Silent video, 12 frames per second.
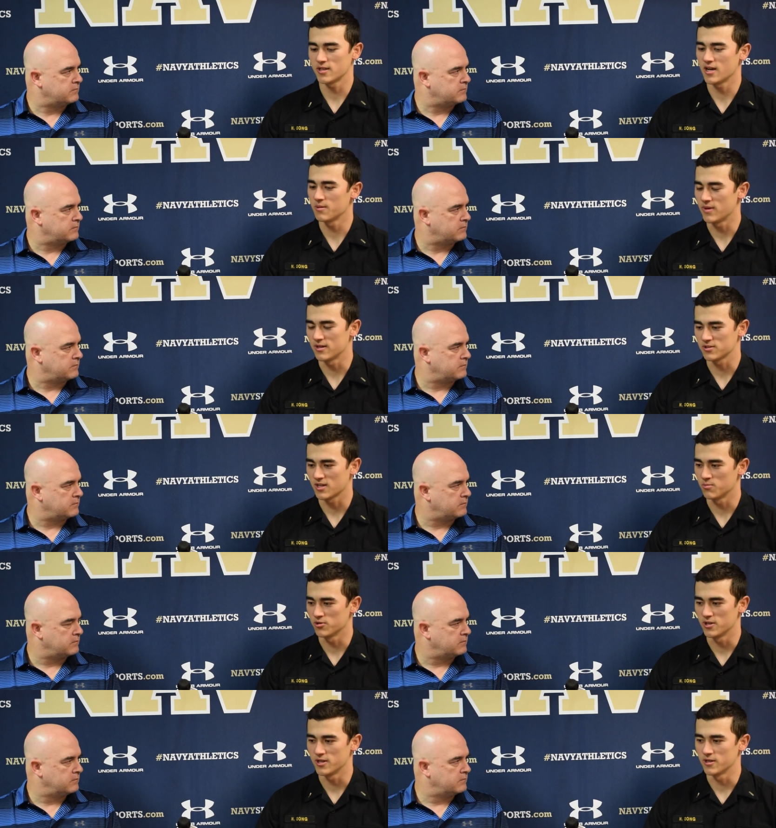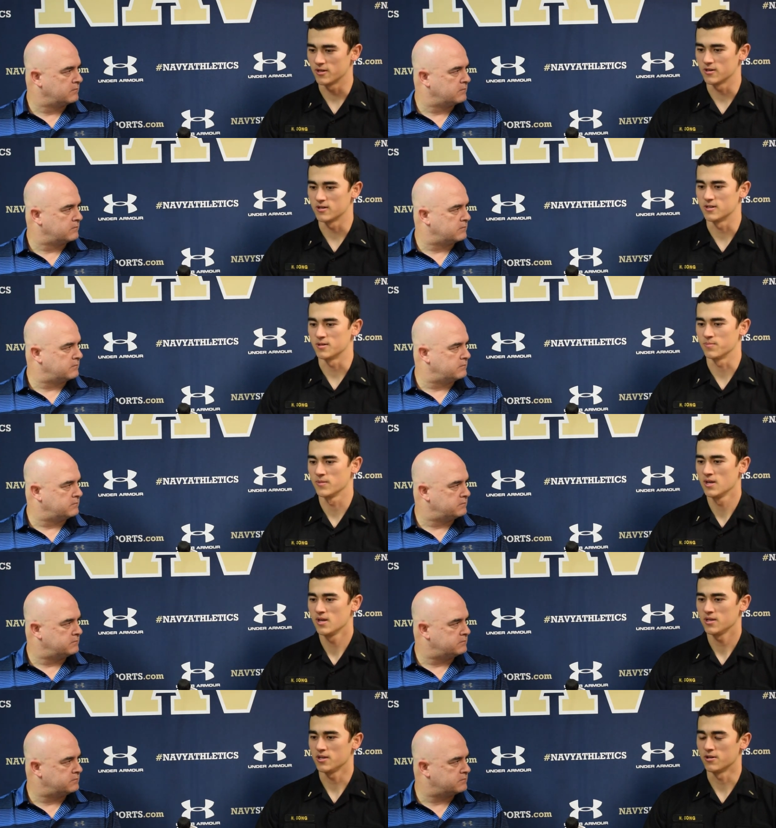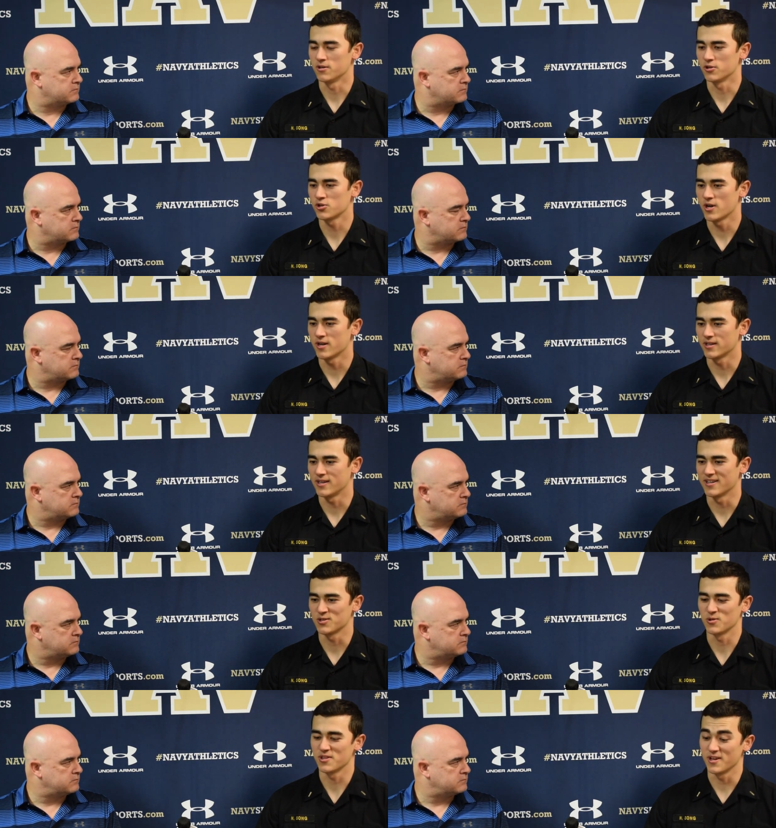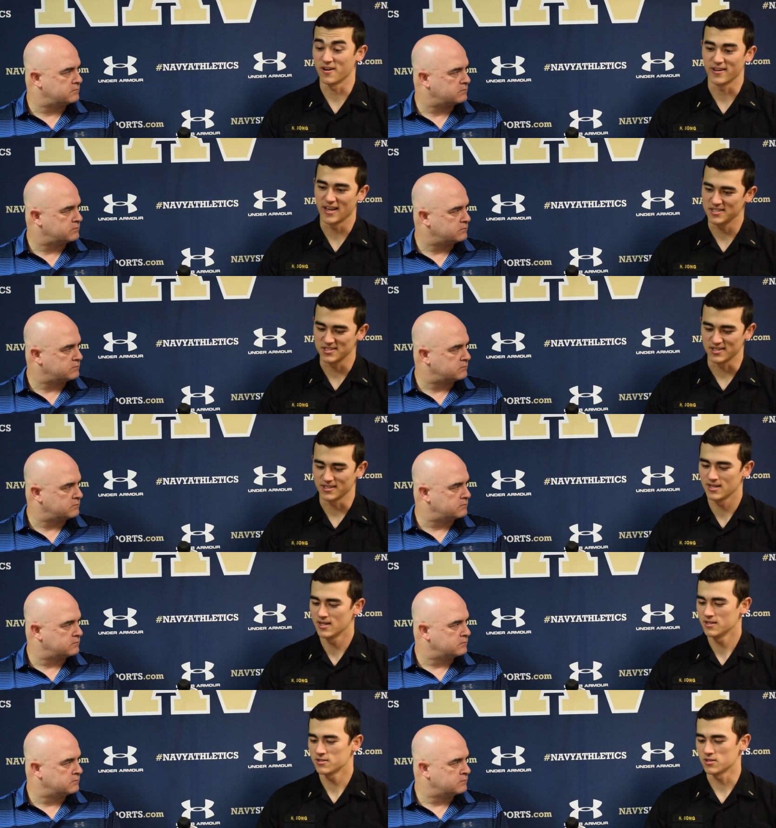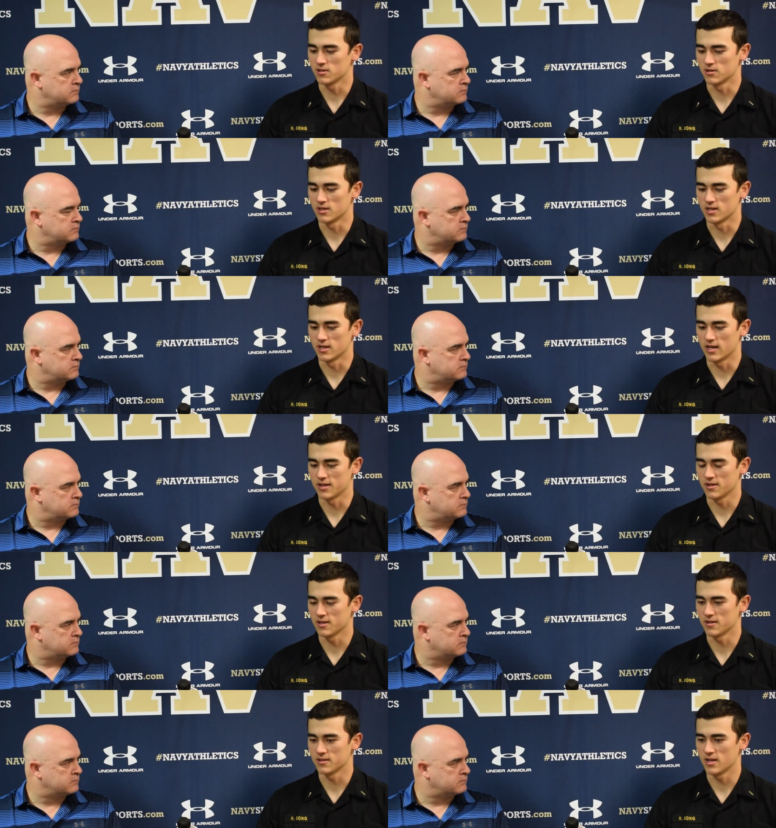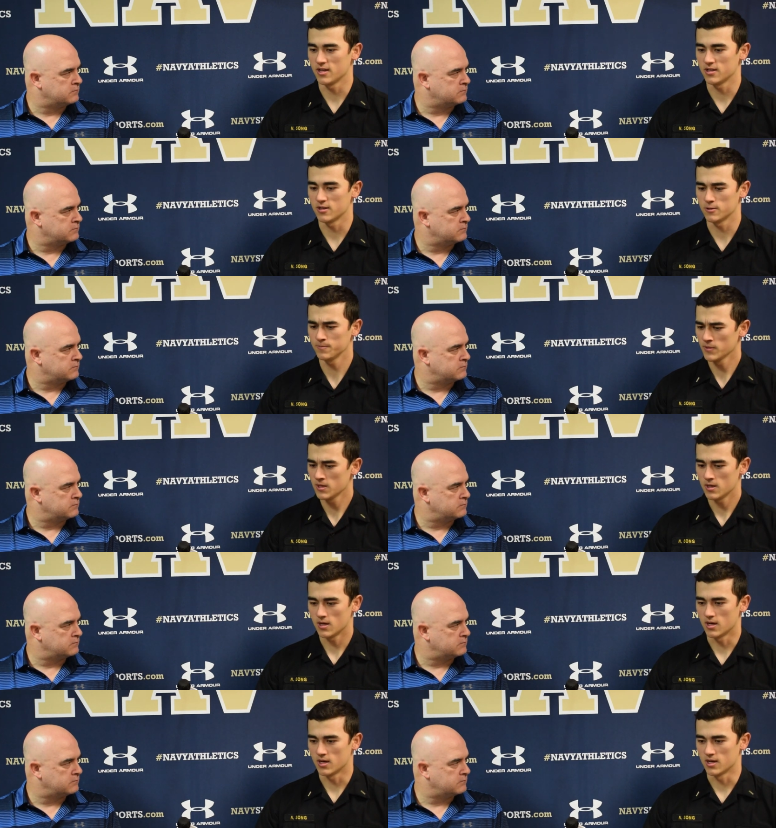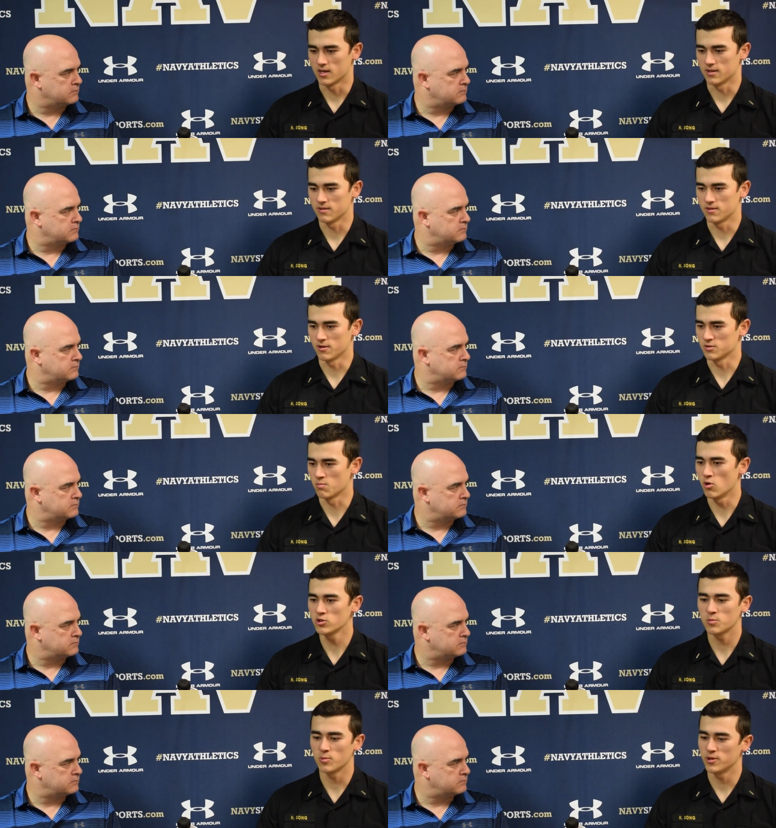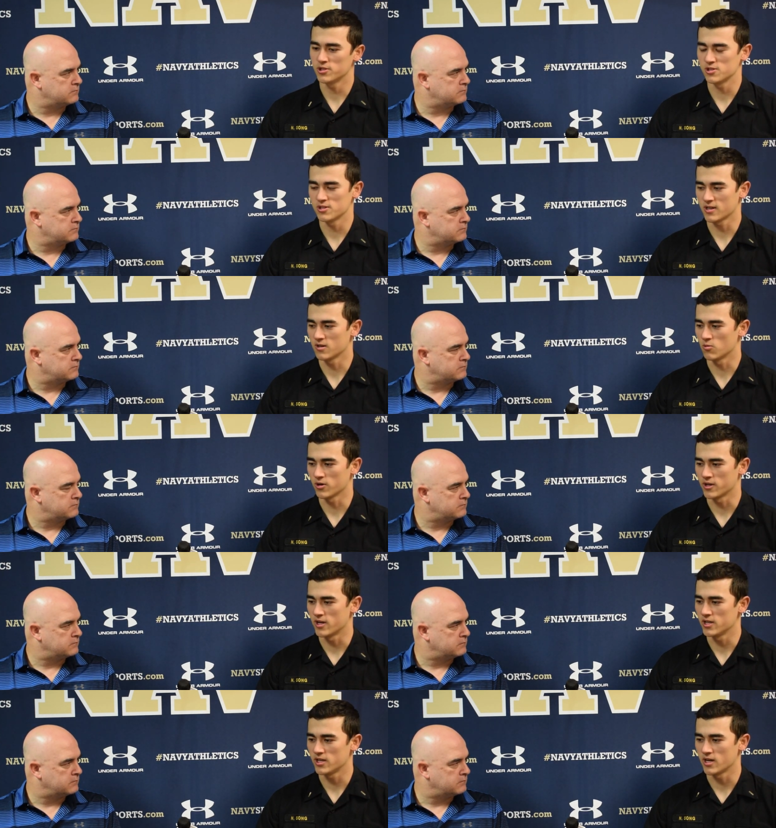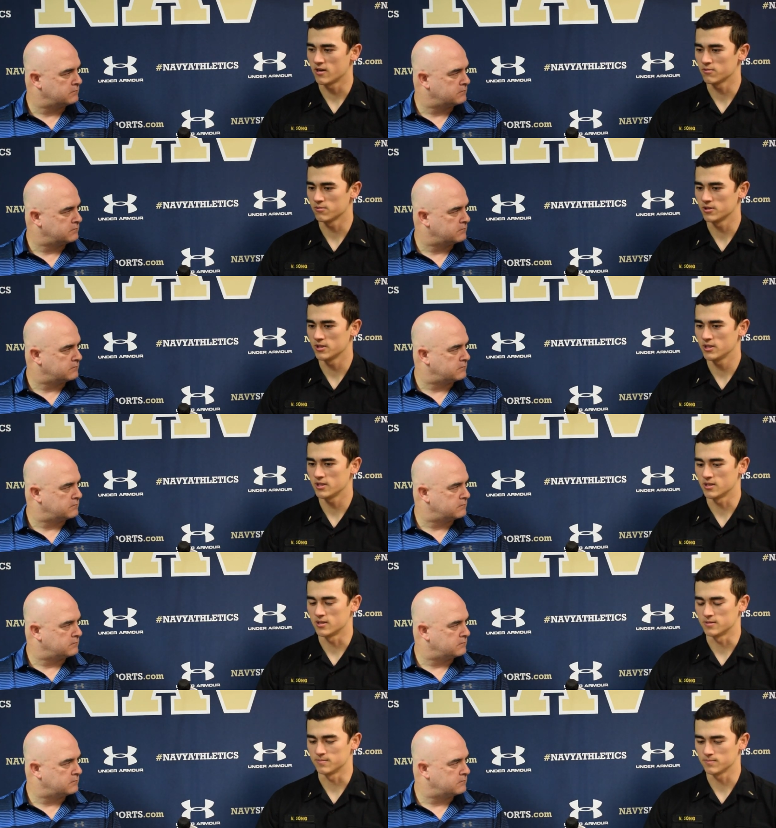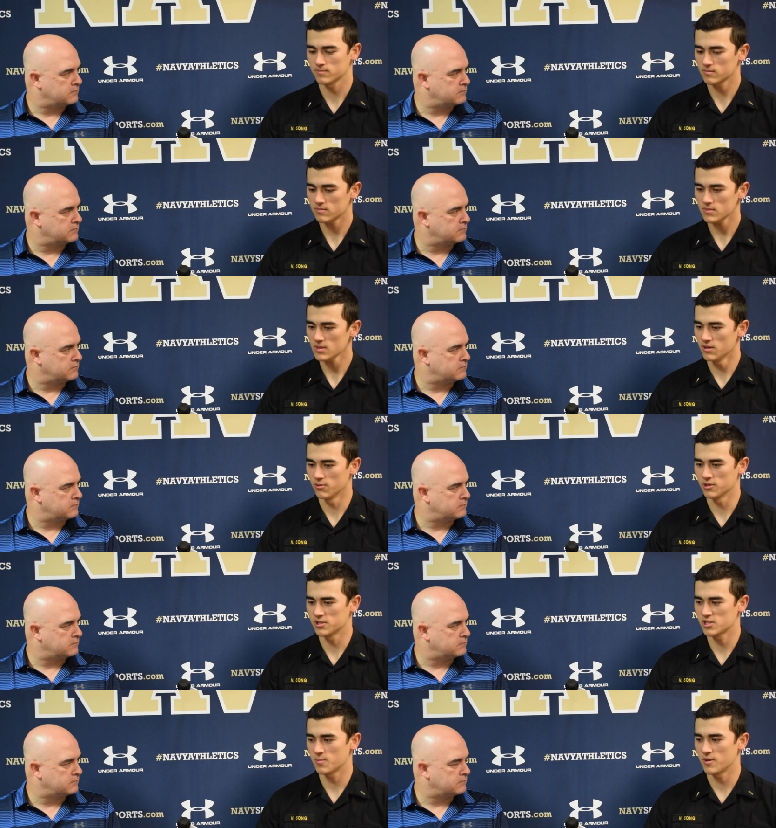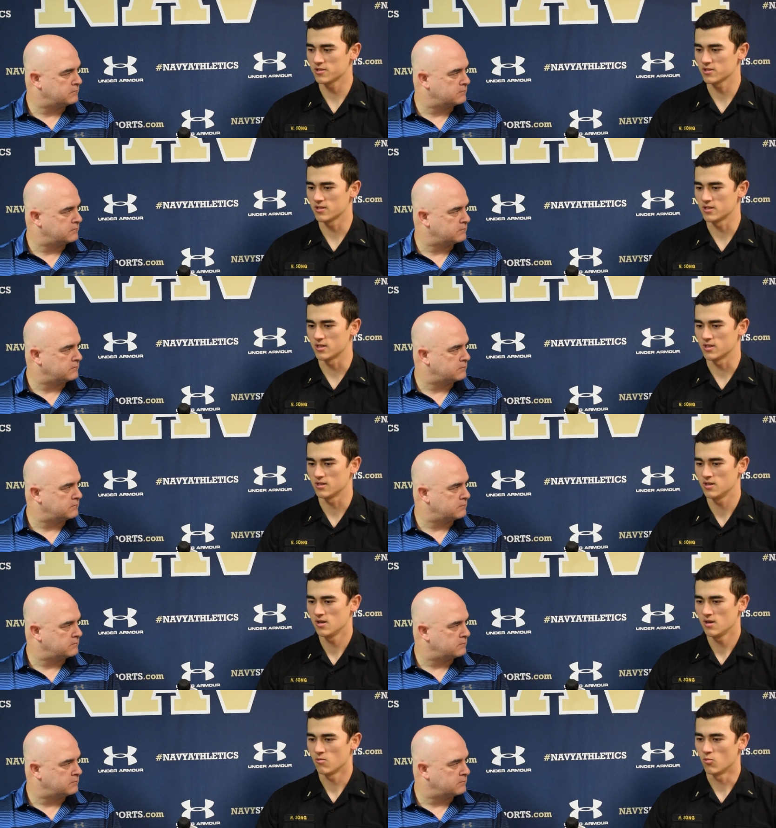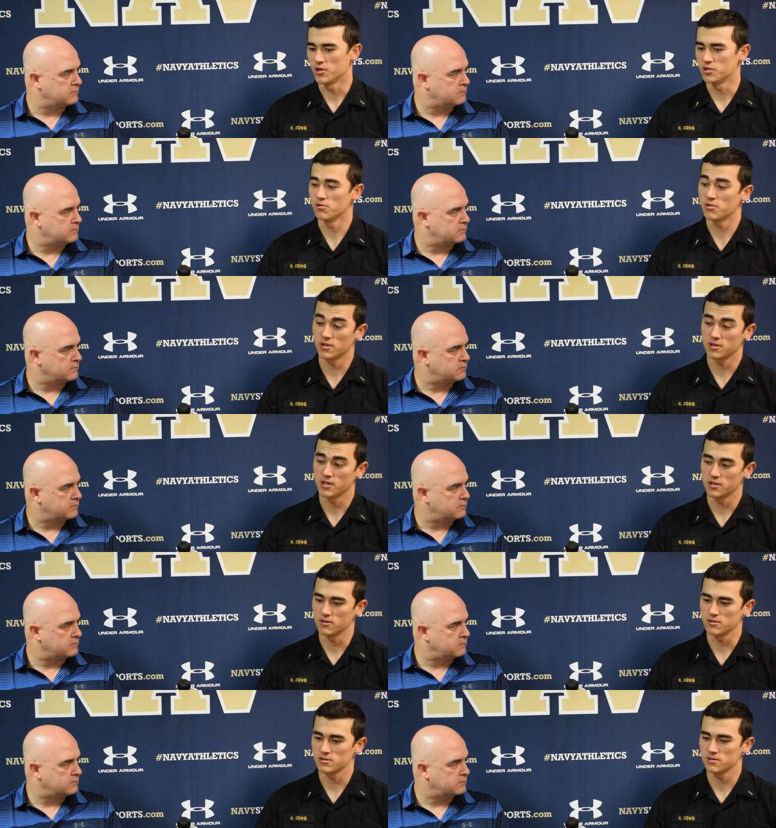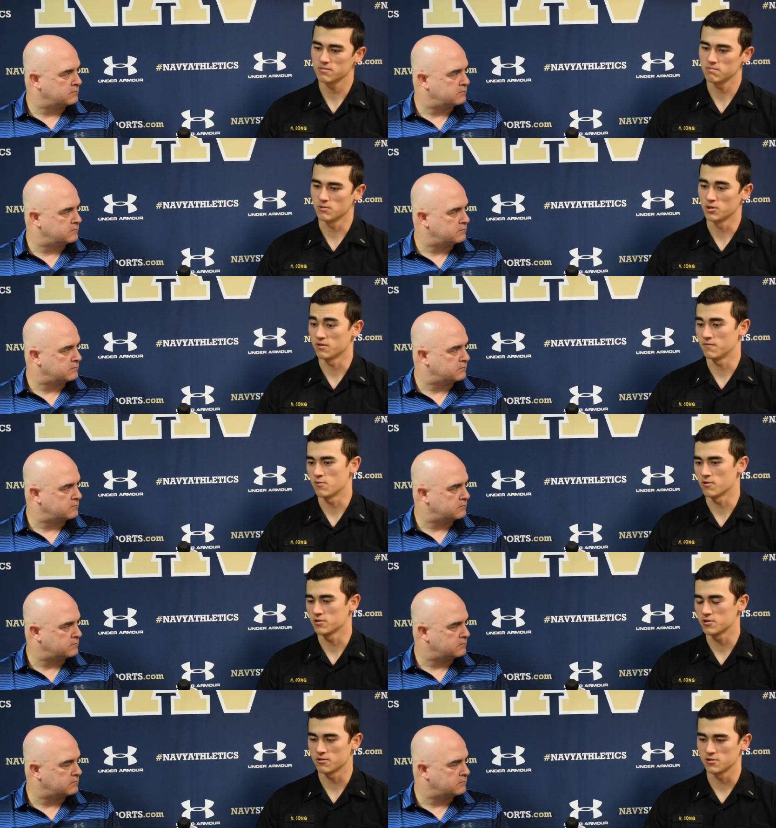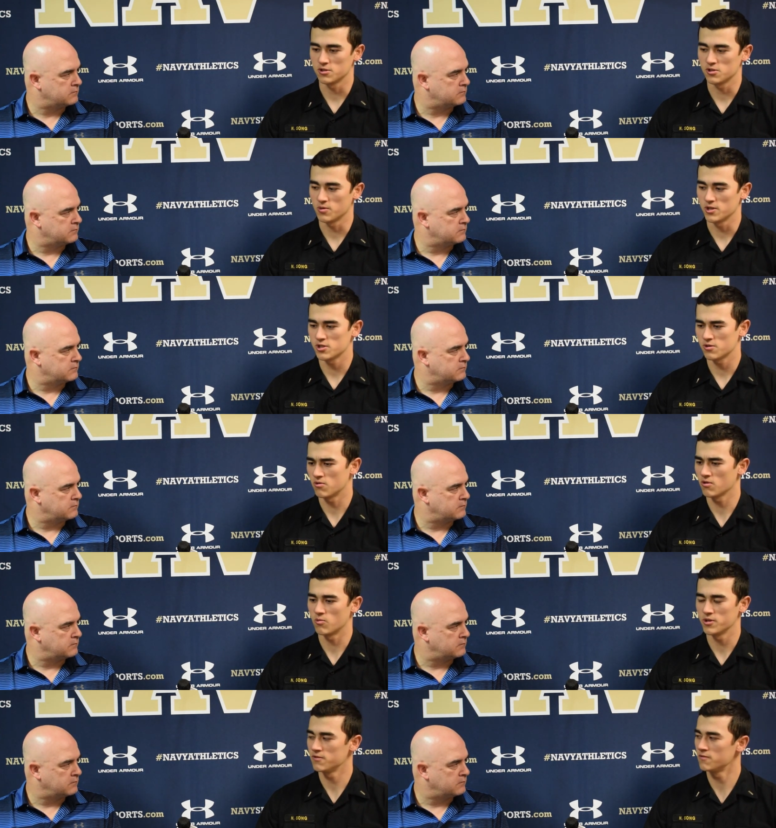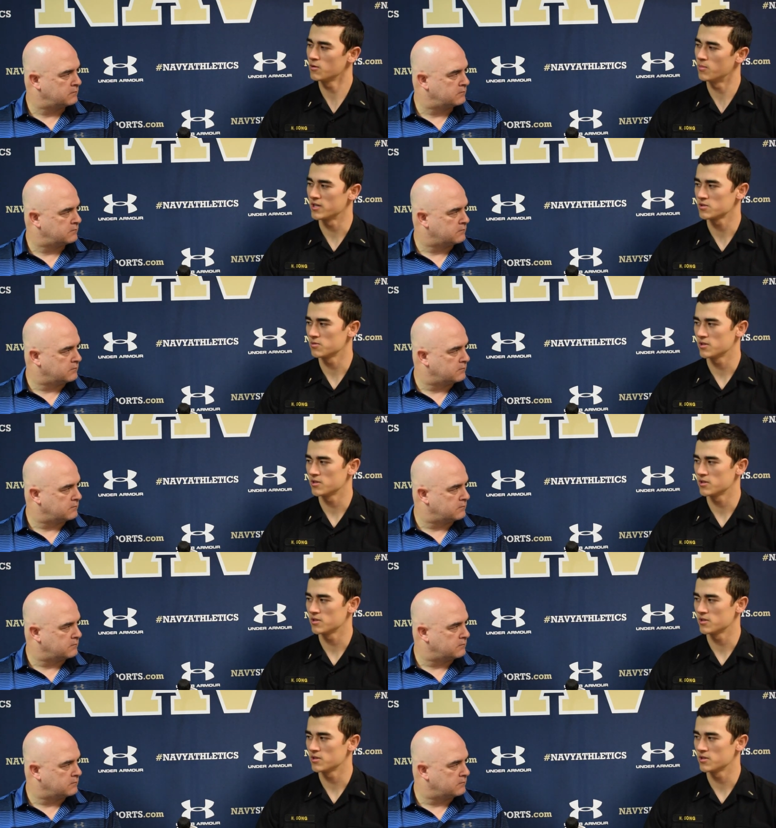Speaker 1: cat and mouse game with the hitter. Um, you know, you're trying to guess what they're guessing. So uh, at the end of the day, you know, uh, there's multiple pitches that could work in any count. Really, um, it really just depends on uh, what you think the hitter's looking for in a certain situation or what you feel best